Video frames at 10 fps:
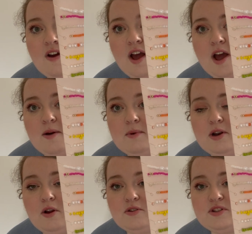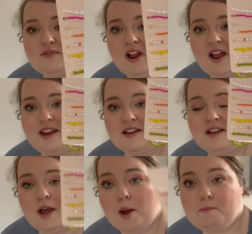um, lots of like
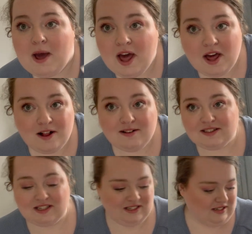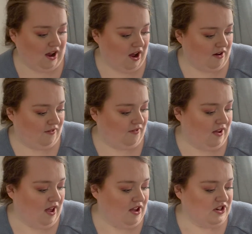pearls and stuff.
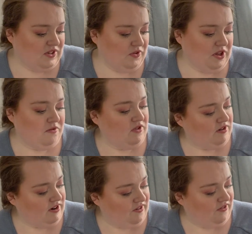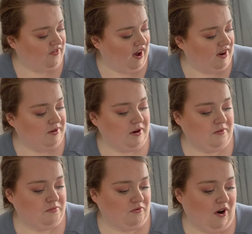Just thought they were really, really fun
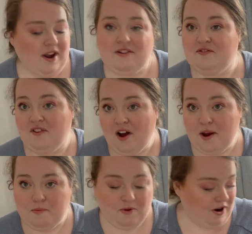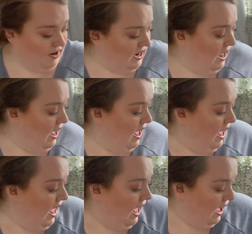and bright and vibrant.
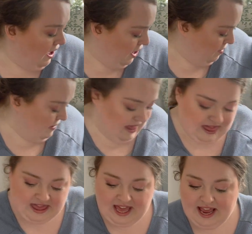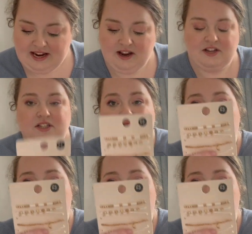Um, and then I just got